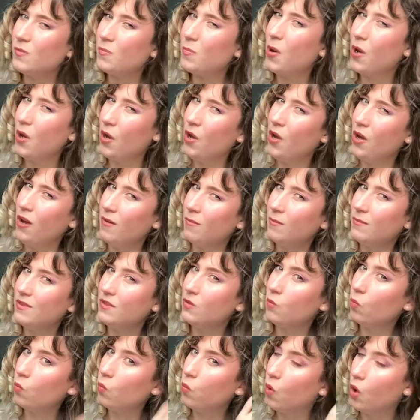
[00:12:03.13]
perms
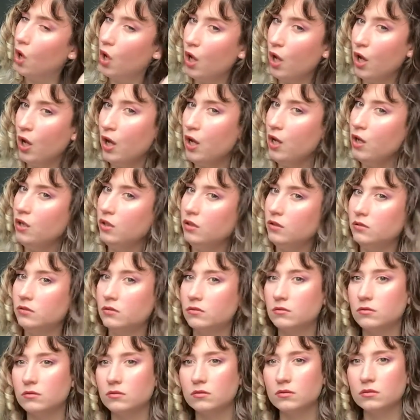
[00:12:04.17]
were,
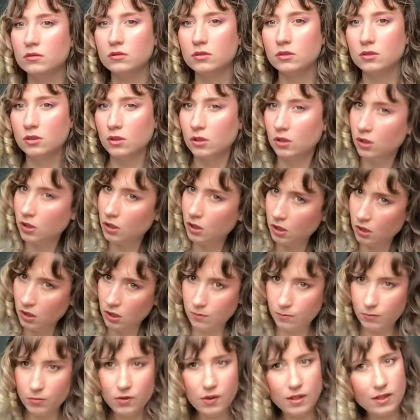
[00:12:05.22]

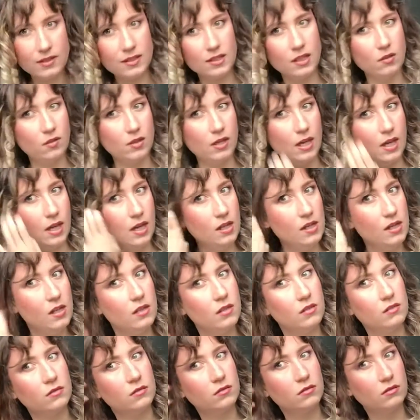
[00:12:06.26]
but that's okay.
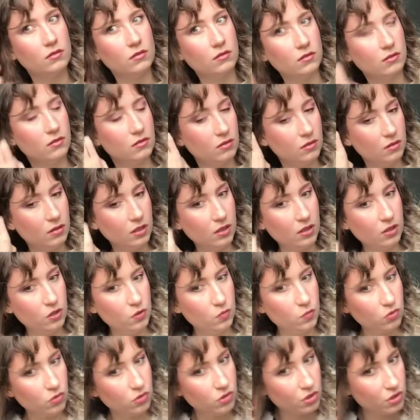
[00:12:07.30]
I just
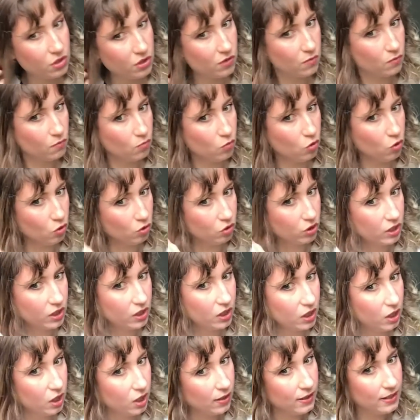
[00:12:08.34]
wanted some more
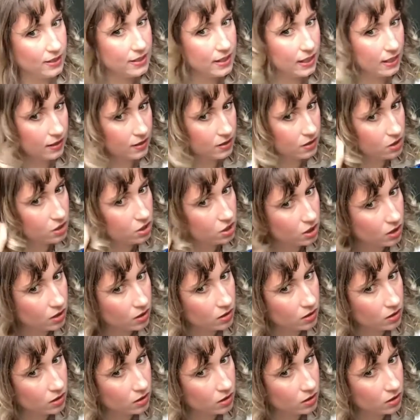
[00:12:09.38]
curly texture,